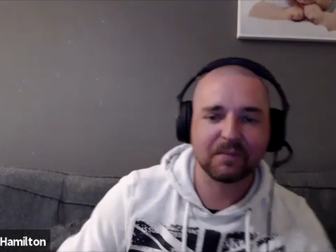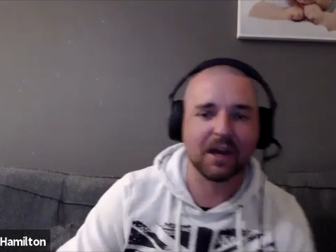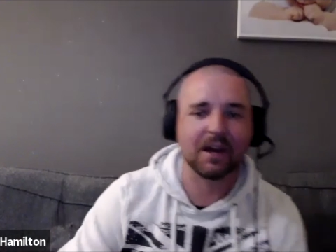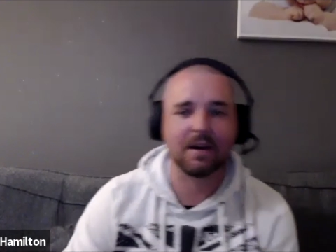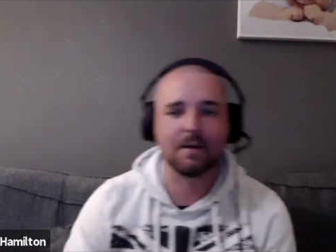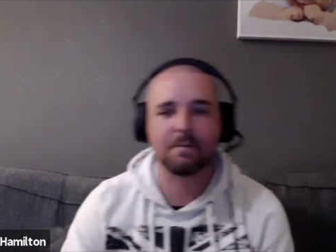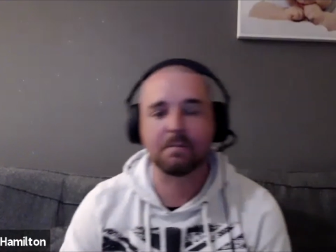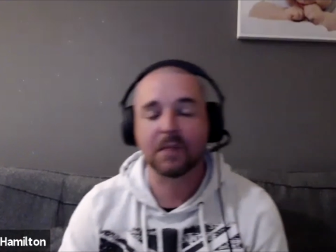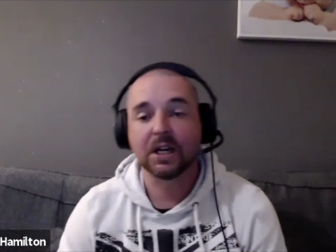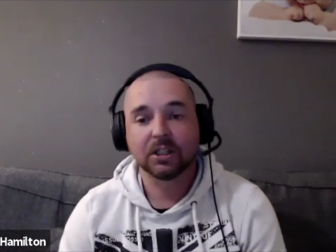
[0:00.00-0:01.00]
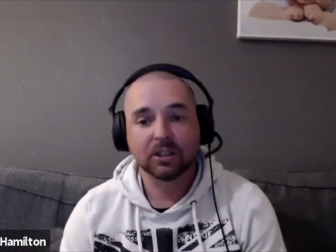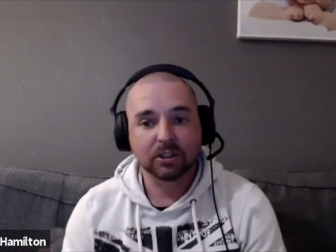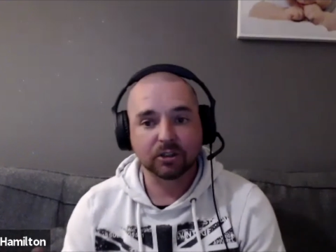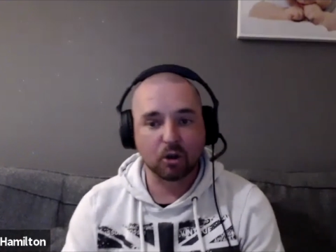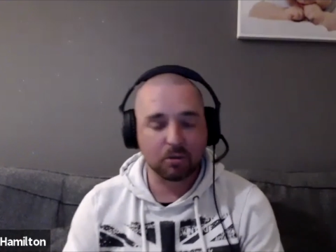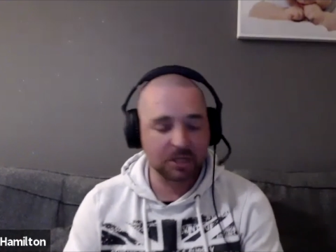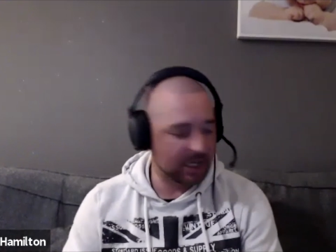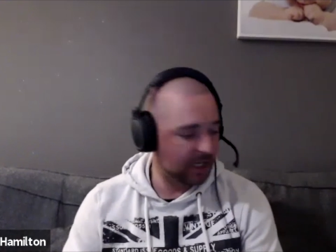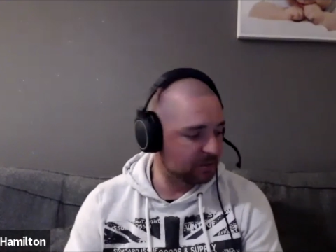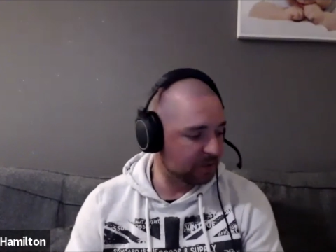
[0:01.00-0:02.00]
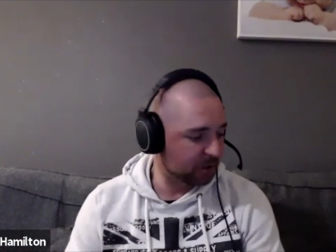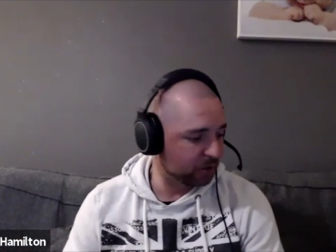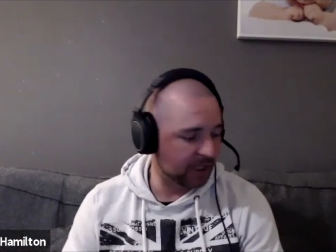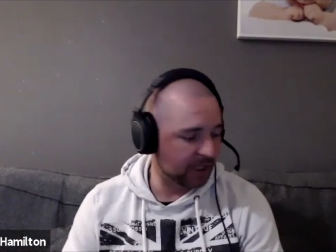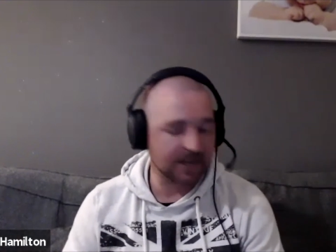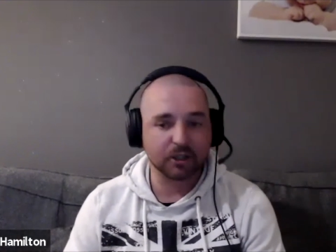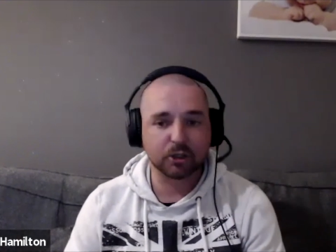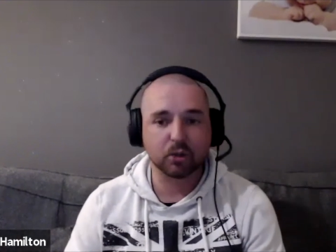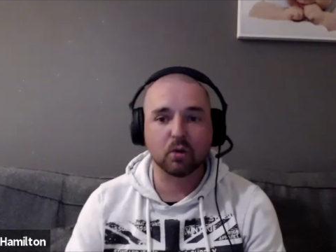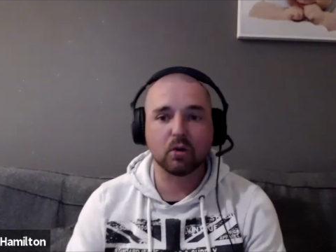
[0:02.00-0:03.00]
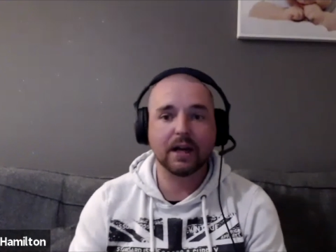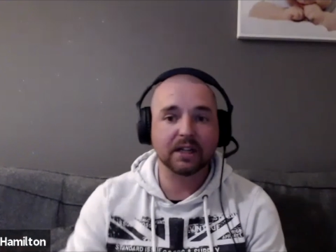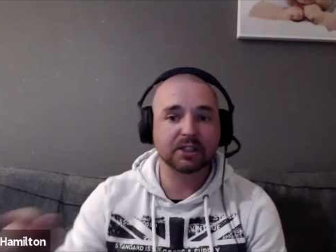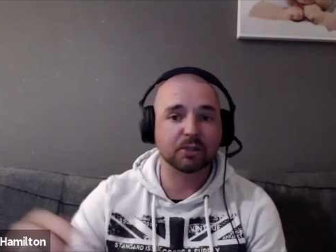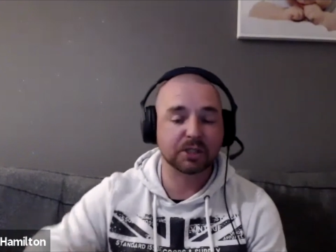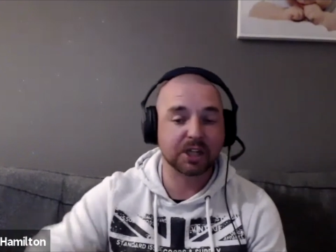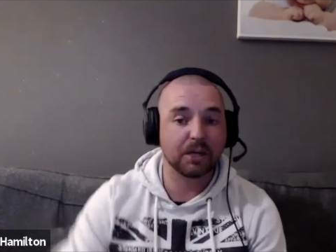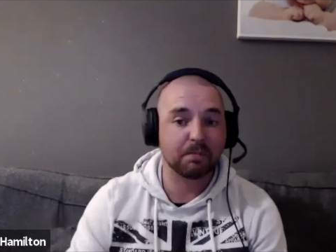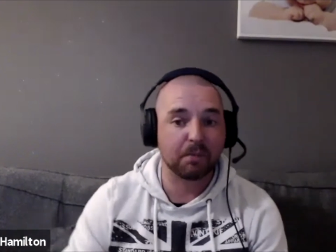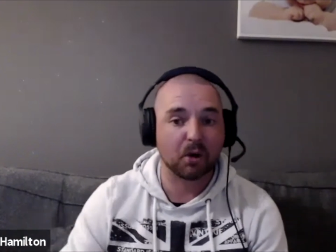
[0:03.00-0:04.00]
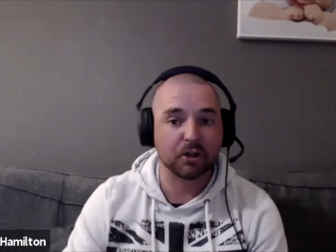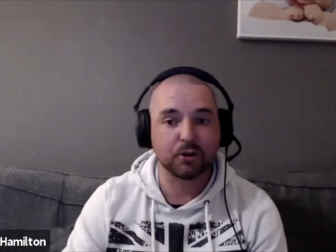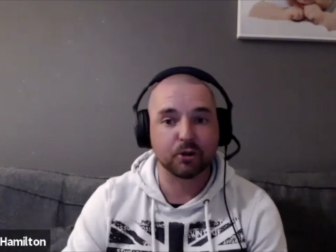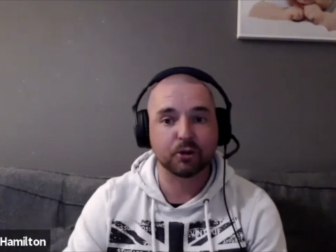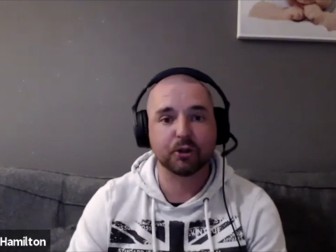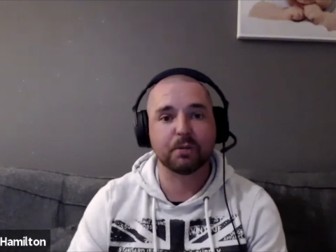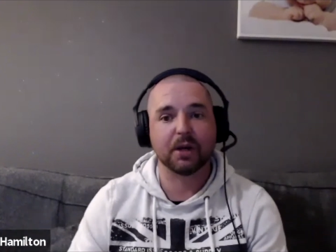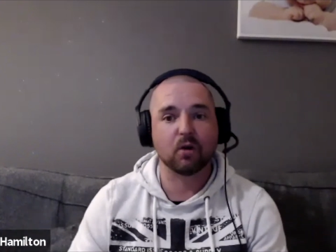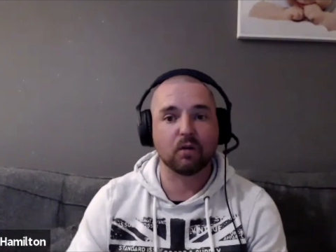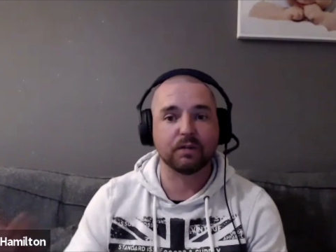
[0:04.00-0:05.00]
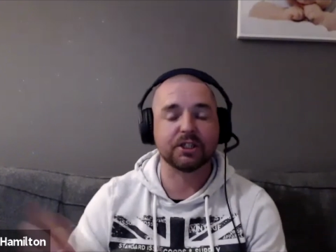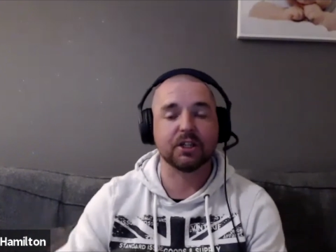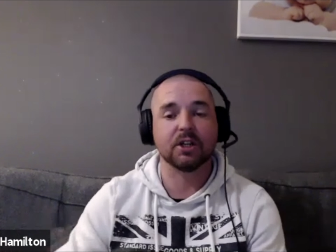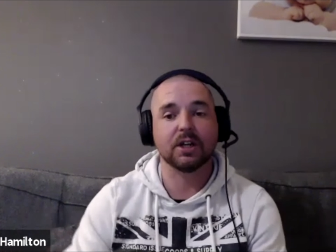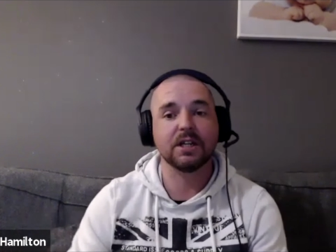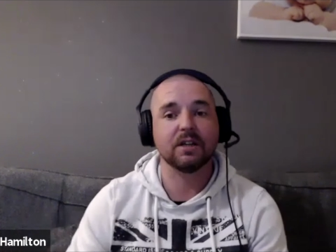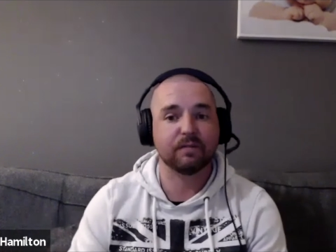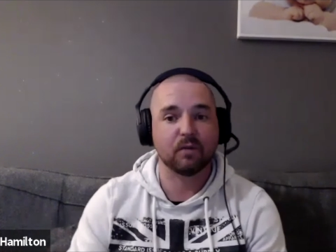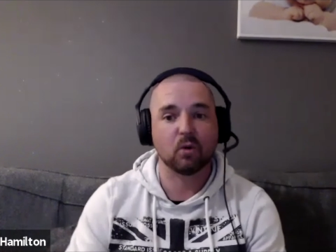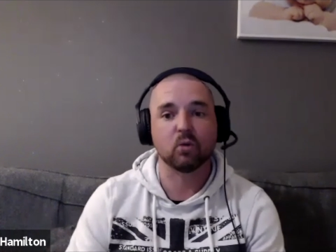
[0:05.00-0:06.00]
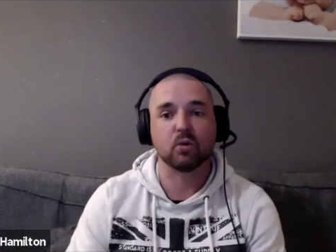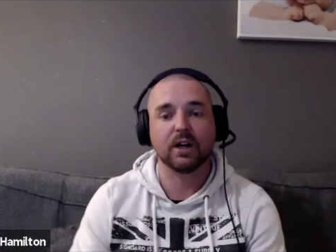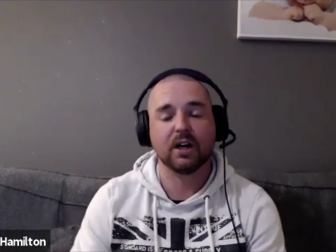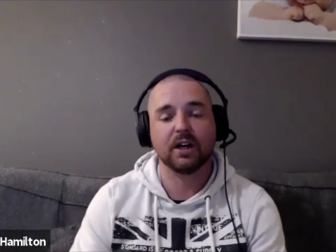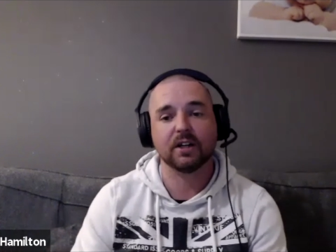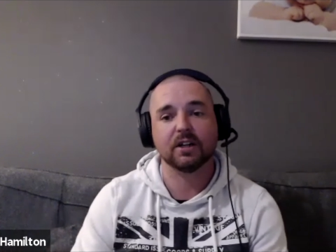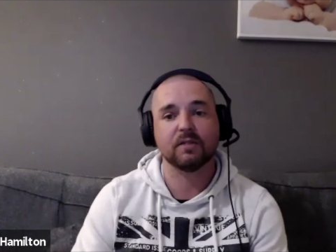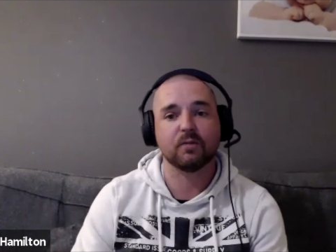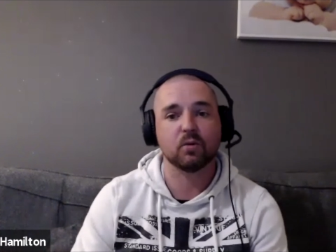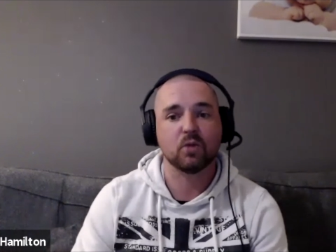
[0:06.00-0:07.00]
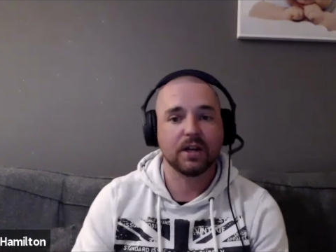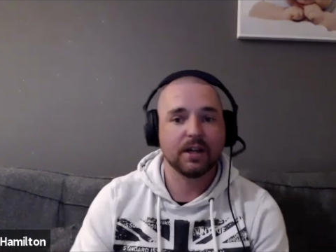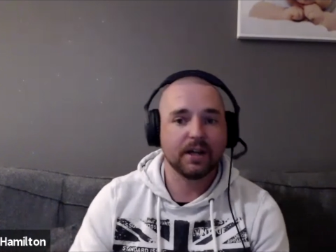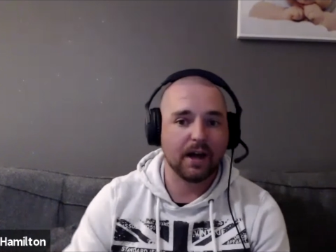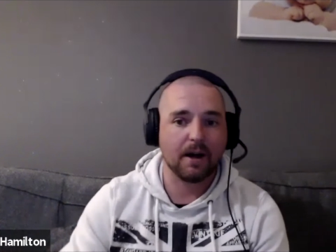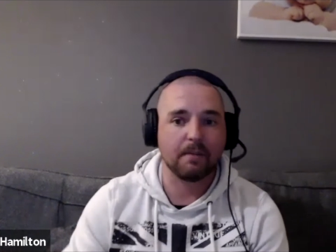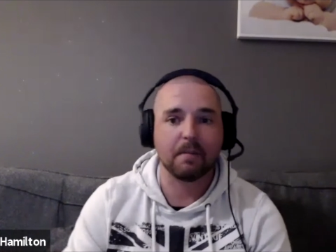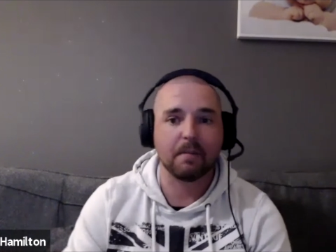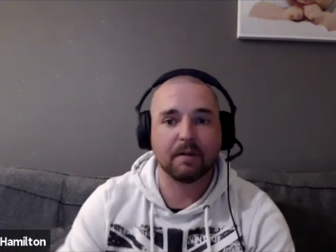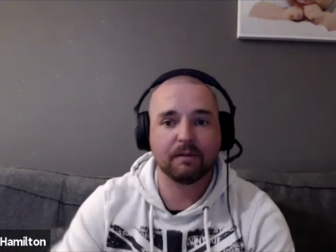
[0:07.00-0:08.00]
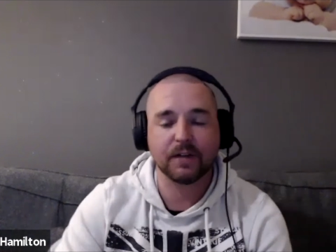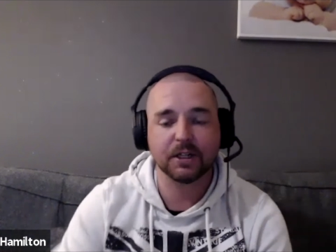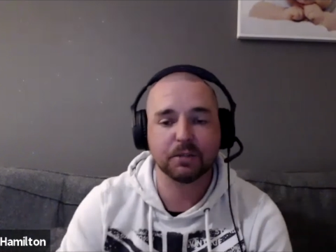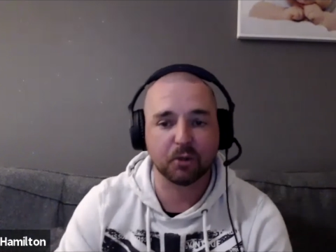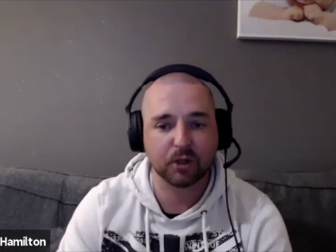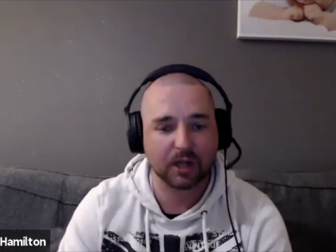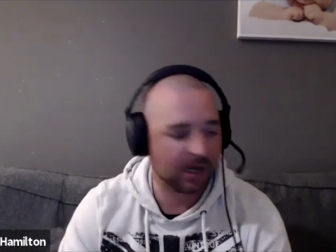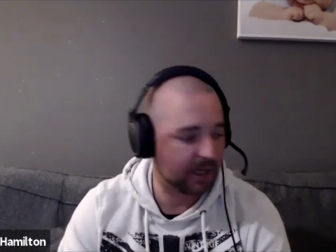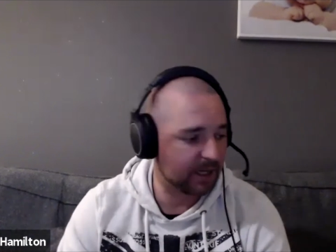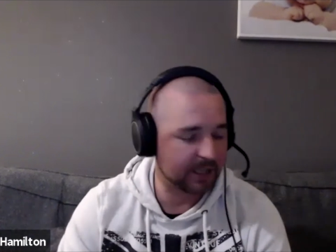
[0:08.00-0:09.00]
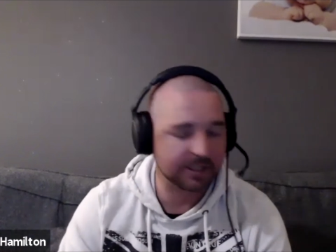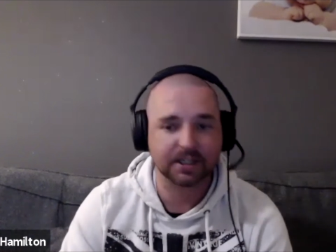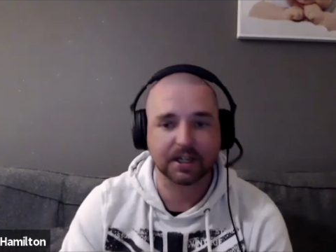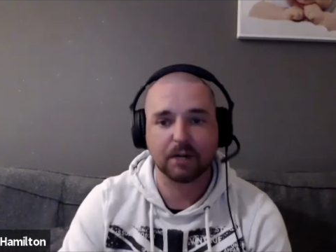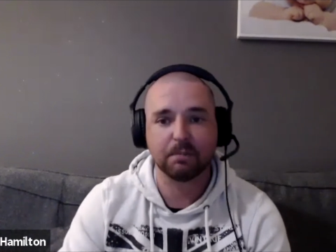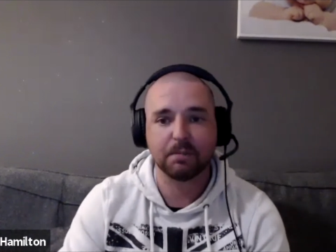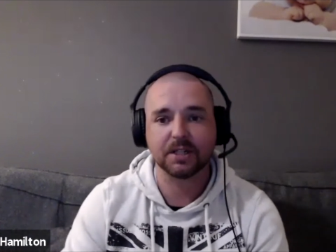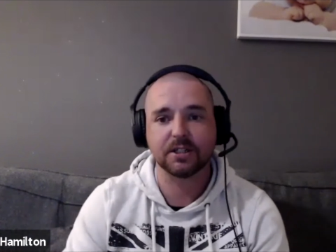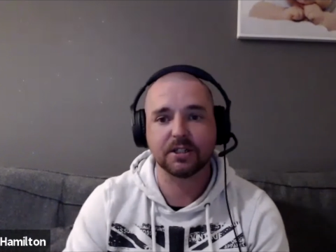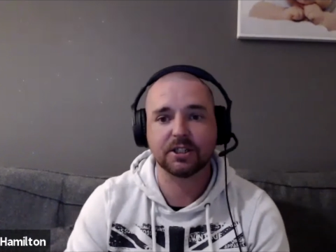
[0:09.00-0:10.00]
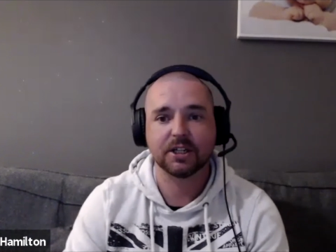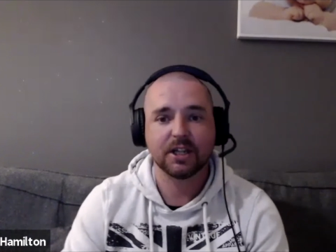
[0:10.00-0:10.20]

As always, guys, when you're tuning into the show, hit that subscribe button on YouTube, and obviously like and follow the Higher Level Facebook and Instagram pages.